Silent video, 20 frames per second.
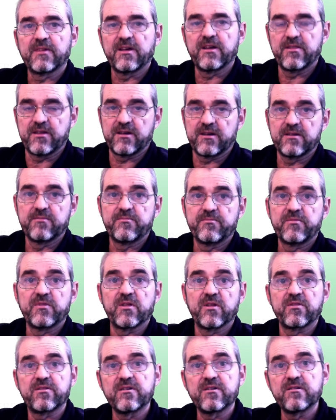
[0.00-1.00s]
And then
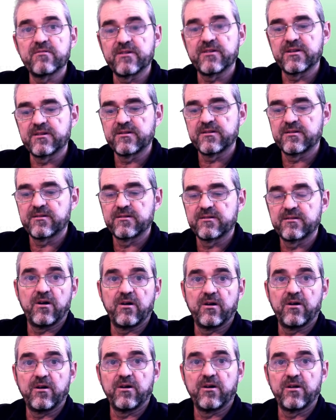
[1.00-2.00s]
the theory
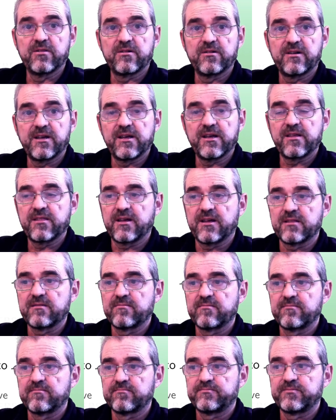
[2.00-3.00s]
underlying that
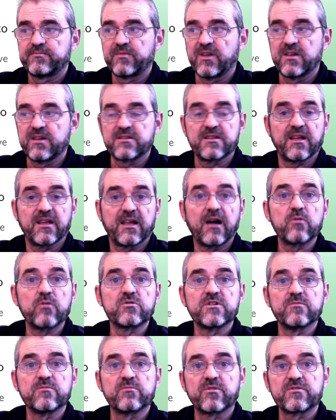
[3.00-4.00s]
is the
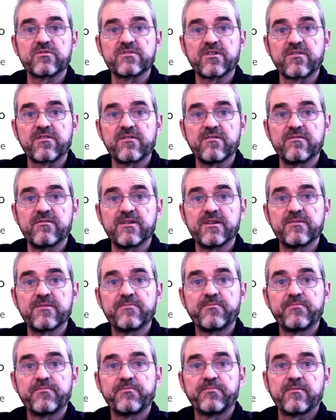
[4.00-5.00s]
Gaussian process theory
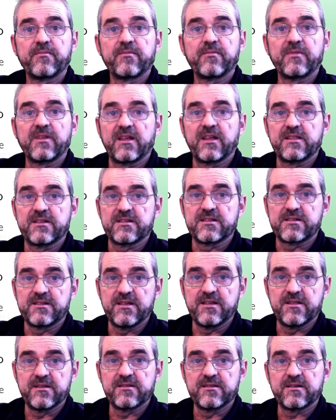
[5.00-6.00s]
that is
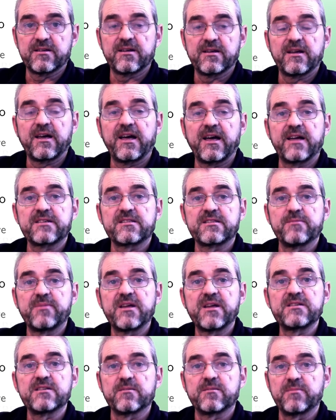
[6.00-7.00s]
needed as the
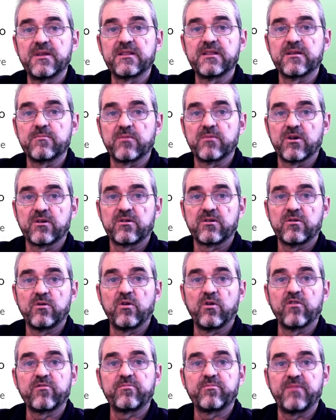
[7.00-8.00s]
basic building block
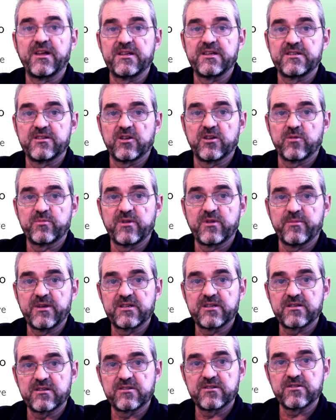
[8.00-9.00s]
of Bayesian
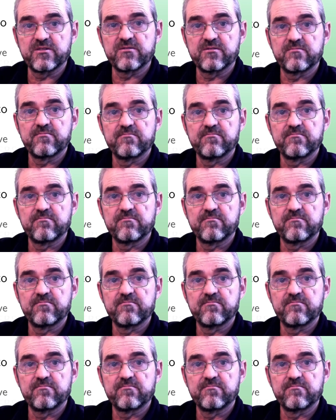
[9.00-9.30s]
optimization.